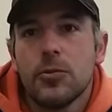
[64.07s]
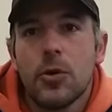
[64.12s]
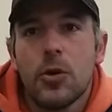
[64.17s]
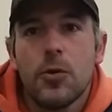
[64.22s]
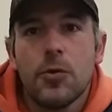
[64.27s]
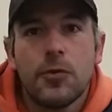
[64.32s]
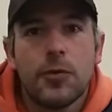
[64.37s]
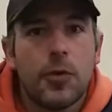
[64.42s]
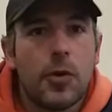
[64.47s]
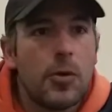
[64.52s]

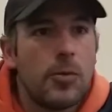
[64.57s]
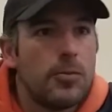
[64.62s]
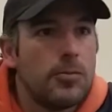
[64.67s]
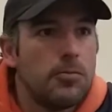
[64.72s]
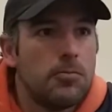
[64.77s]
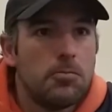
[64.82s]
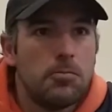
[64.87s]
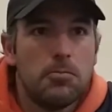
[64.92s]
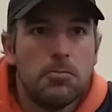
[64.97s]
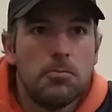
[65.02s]
go
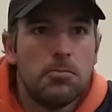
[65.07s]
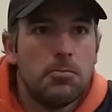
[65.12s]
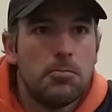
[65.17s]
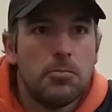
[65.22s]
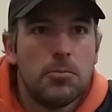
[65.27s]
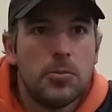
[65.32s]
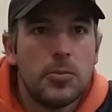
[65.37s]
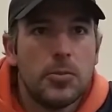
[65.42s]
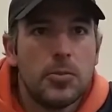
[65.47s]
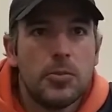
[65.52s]
from
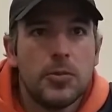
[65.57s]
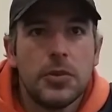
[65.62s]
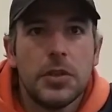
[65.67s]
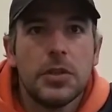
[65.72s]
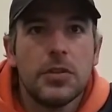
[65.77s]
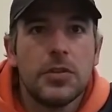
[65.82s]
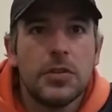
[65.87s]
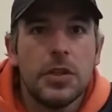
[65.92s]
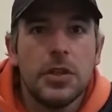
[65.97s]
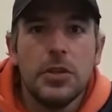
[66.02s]

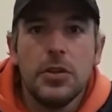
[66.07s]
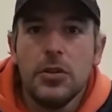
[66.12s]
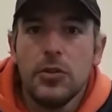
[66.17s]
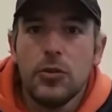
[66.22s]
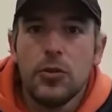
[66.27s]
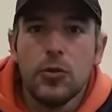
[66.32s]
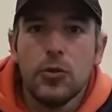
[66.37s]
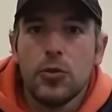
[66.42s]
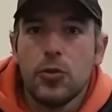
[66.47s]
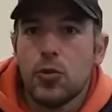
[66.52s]
16
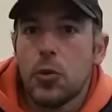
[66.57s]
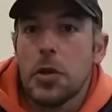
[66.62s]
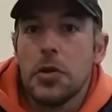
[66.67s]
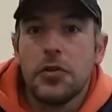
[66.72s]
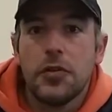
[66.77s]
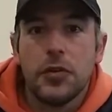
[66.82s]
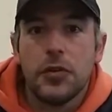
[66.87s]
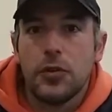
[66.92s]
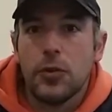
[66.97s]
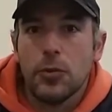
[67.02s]
to
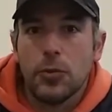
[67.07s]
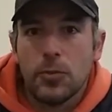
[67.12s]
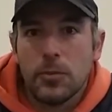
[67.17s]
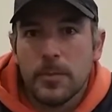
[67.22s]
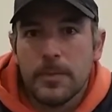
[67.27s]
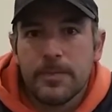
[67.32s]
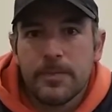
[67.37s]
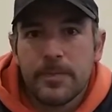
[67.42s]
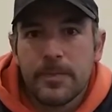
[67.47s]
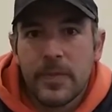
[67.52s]
22.
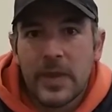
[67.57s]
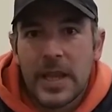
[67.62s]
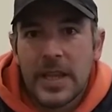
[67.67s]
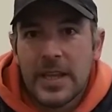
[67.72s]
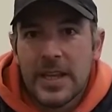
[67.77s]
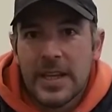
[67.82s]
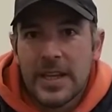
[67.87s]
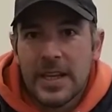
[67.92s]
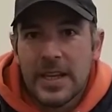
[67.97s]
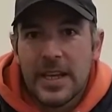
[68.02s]

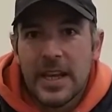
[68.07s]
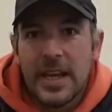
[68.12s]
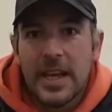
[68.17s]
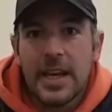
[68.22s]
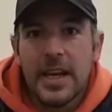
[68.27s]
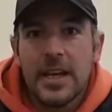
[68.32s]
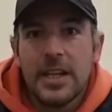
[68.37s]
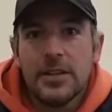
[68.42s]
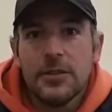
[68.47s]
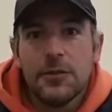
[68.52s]

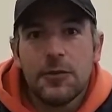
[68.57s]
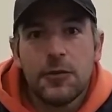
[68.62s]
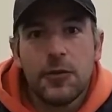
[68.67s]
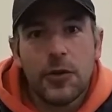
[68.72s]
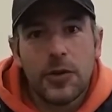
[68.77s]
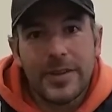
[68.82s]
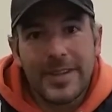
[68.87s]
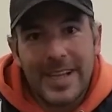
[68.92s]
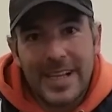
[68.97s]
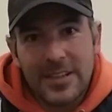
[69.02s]
And
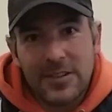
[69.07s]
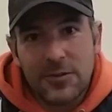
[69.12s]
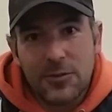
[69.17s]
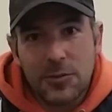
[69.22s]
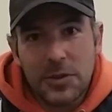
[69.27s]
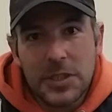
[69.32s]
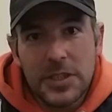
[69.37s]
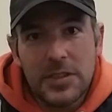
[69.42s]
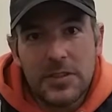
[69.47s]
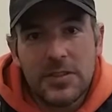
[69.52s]
for that
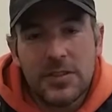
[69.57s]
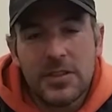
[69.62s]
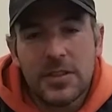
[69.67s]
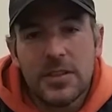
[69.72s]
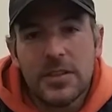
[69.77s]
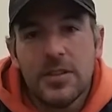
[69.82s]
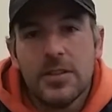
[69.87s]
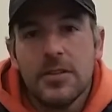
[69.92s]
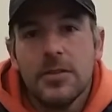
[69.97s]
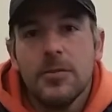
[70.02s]

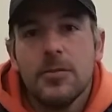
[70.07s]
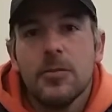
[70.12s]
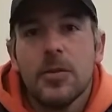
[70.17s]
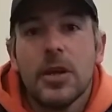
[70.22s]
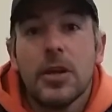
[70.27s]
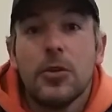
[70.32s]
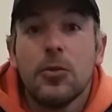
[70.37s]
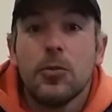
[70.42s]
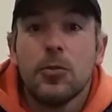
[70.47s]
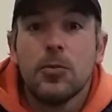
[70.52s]
reason,
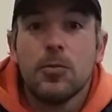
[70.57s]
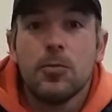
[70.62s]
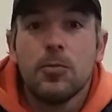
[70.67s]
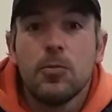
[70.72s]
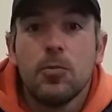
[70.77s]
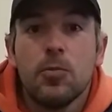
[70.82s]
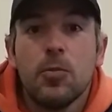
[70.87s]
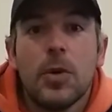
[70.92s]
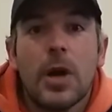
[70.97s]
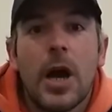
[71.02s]
and
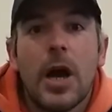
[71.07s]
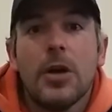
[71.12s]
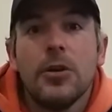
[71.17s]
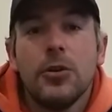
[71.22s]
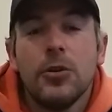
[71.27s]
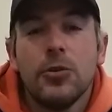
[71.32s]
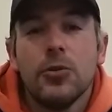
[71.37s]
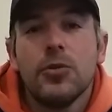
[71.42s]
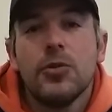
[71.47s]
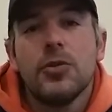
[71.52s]
I
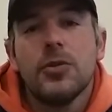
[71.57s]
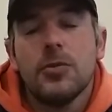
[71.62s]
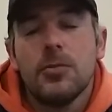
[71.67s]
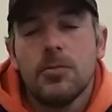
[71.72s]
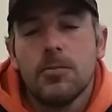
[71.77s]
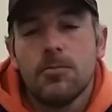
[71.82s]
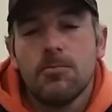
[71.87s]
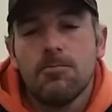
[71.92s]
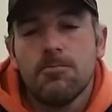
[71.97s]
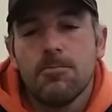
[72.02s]
use
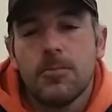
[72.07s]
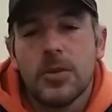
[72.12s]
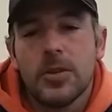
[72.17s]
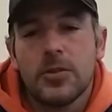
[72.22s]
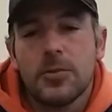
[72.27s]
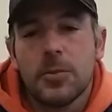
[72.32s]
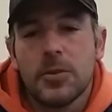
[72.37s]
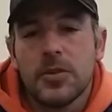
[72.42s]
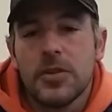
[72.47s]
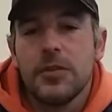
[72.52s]
a
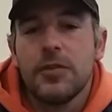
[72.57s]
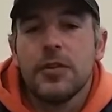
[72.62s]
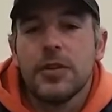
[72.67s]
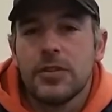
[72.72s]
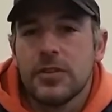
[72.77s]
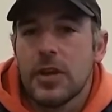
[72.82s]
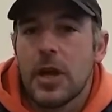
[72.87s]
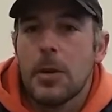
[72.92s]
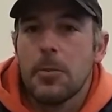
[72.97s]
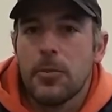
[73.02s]
specific
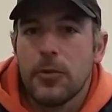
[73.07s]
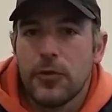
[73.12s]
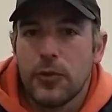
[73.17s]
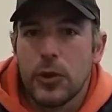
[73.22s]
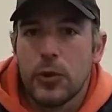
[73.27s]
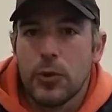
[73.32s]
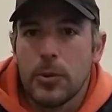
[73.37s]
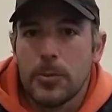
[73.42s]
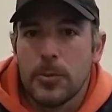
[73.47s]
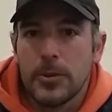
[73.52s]
type of
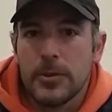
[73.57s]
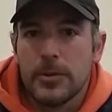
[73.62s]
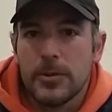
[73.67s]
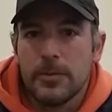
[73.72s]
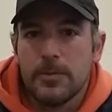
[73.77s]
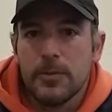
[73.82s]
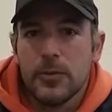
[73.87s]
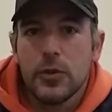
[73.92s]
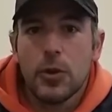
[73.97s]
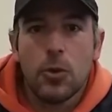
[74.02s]
equipment.
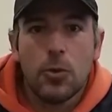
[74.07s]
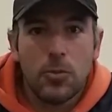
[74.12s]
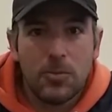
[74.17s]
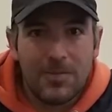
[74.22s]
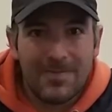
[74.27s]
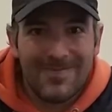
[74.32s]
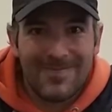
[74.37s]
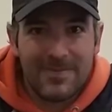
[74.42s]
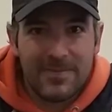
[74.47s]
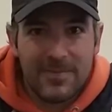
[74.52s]

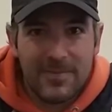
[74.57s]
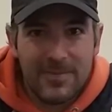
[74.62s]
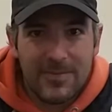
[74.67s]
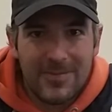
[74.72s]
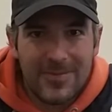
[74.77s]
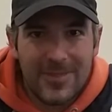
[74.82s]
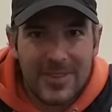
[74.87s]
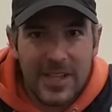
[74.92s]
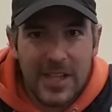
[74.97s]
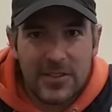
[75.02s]
So
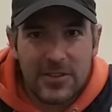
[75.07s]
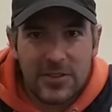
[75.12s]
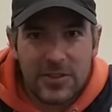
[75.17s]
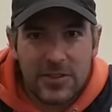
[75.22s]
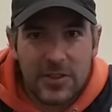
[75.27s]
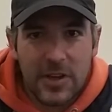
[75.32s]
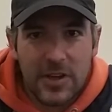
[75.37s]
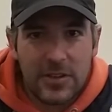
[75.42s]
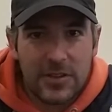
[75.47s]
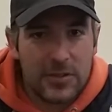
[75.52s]
let us
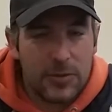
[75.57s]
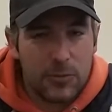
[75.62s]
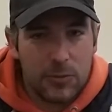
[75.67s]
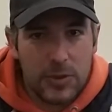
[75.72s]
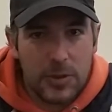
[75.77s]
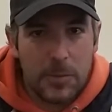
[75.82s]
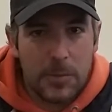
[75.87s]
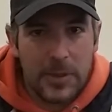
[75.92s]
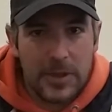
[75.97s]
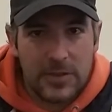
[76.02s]
start with
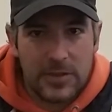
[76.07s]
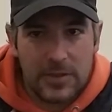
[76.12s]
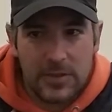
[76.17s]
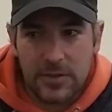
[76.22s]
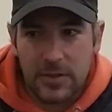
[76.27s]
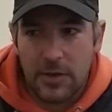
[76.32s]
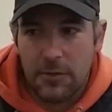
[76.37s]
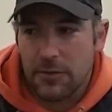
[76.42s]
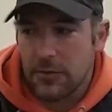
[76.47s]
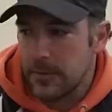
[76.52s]
the basic
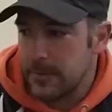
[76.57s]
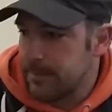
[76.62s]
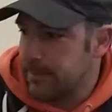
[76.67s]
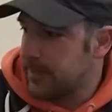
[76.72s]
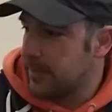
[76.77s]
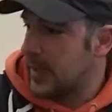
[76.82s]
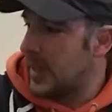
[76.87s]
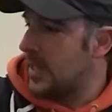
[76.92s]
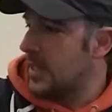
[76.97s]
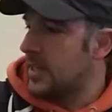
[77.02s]
stuff.
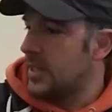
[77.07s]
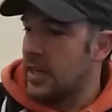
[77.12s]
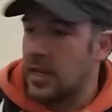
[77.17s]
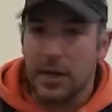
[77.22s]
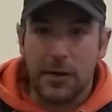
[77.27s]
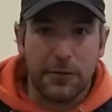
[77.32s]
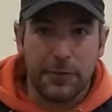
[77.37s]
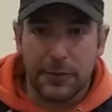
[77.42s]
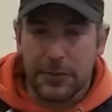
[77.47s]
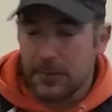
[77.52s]
I
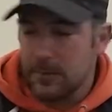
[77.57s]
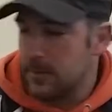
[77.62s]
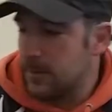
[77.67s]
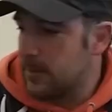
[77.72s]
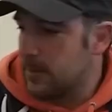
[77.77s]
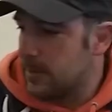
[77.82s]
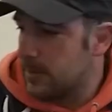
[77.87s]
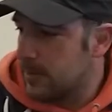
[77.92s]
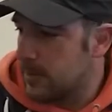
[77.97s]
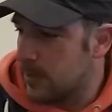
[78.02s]
have
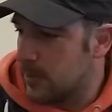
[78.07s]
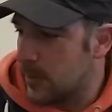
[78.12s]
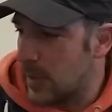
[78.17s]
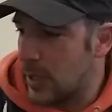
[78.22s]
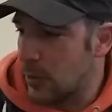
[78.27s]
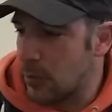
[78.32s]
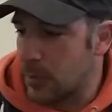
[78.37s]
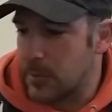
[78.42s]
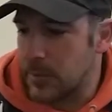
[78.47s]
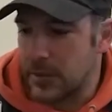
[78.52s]
my
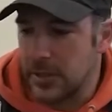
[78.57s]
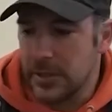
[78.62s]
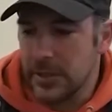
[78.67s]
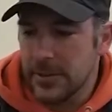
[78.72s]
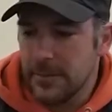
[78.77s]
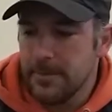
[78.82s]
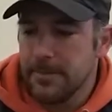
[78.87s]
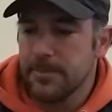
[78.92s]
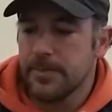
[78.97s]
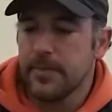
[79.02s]
equipment here.